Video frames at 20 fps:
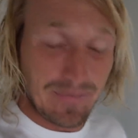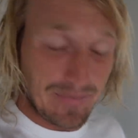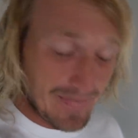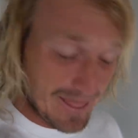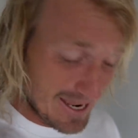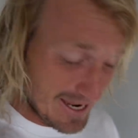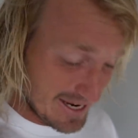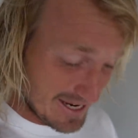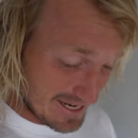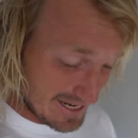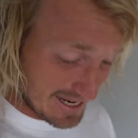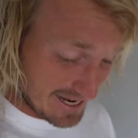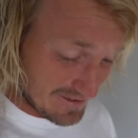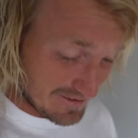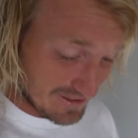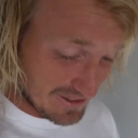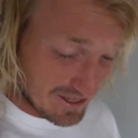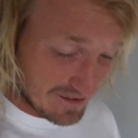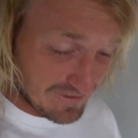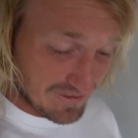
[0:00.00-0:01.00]
And I have
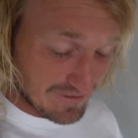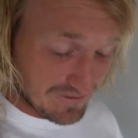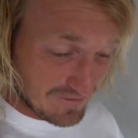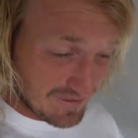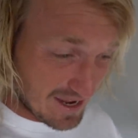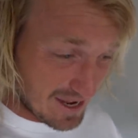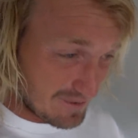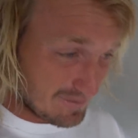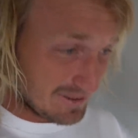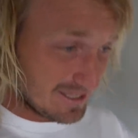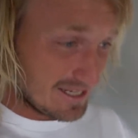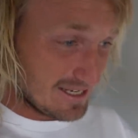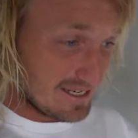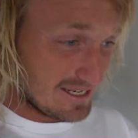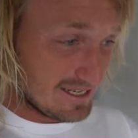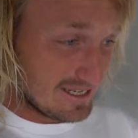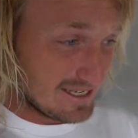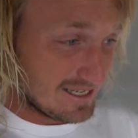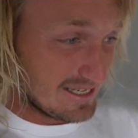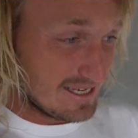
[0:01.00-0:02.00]
a loving family,
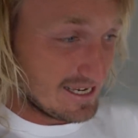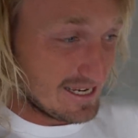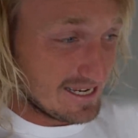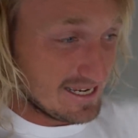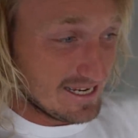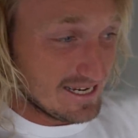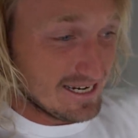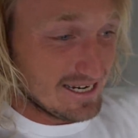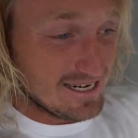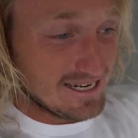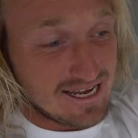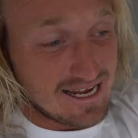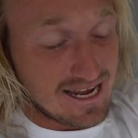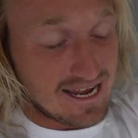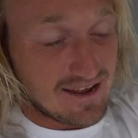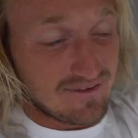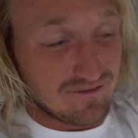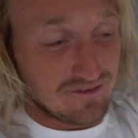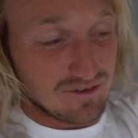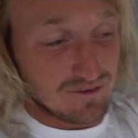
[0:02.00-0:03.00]
and I
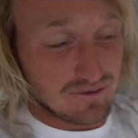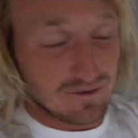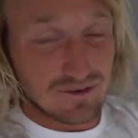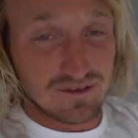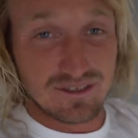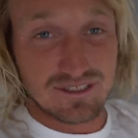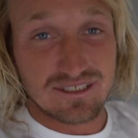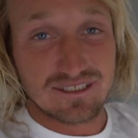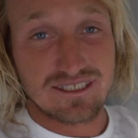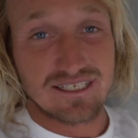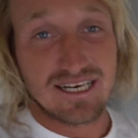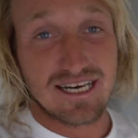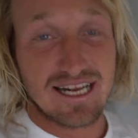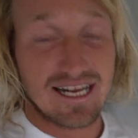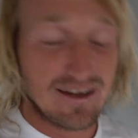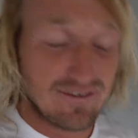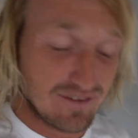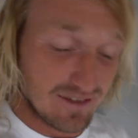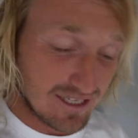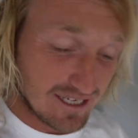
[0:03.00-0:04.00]
have Jordan, and I
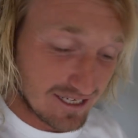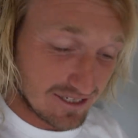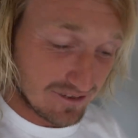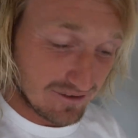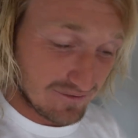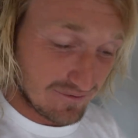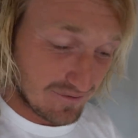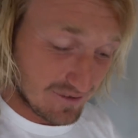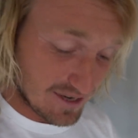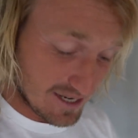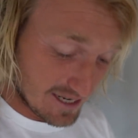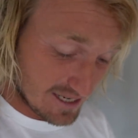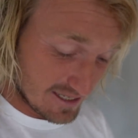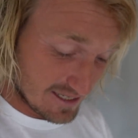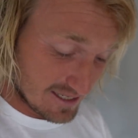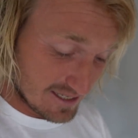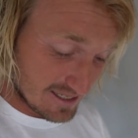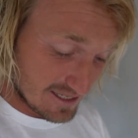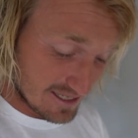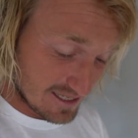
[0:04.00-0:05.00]
have a lot of good
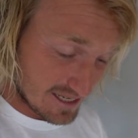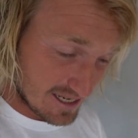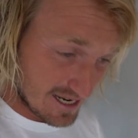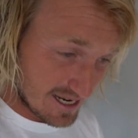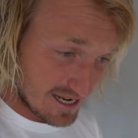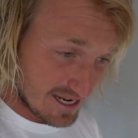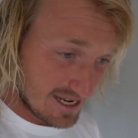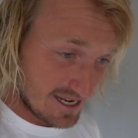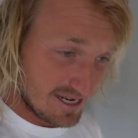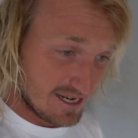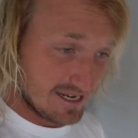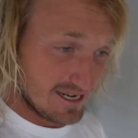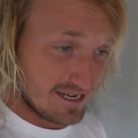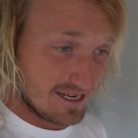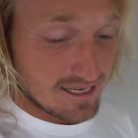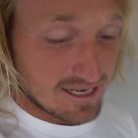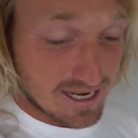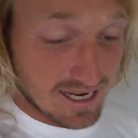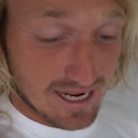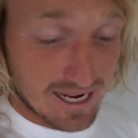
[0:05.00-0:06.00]
friends, and
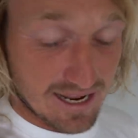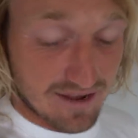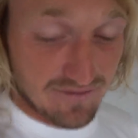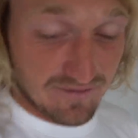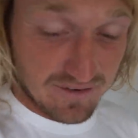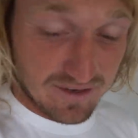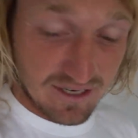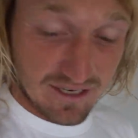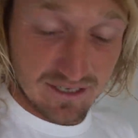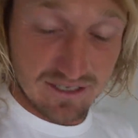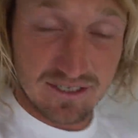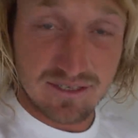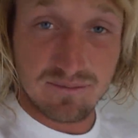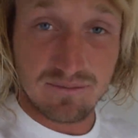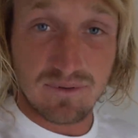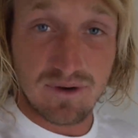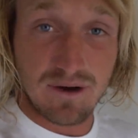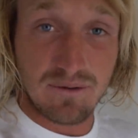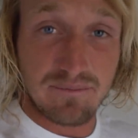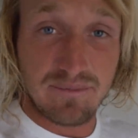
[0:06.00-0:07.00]
I have
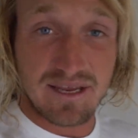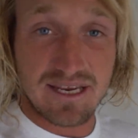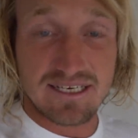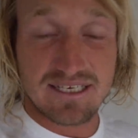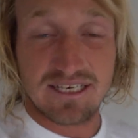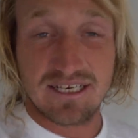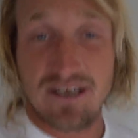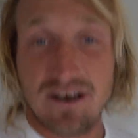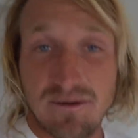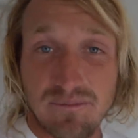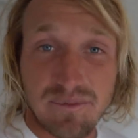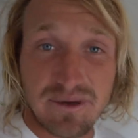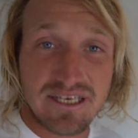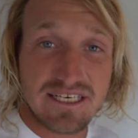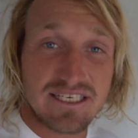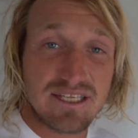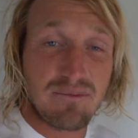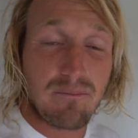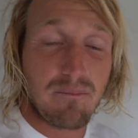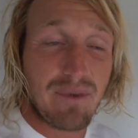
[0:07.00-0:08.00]
some amazing
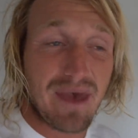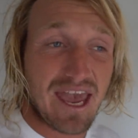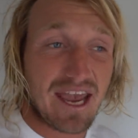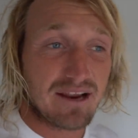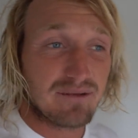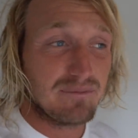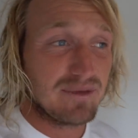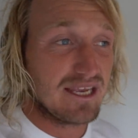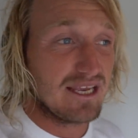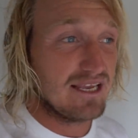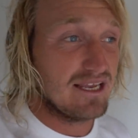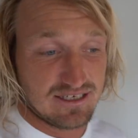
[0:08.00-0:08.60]
companies that back me.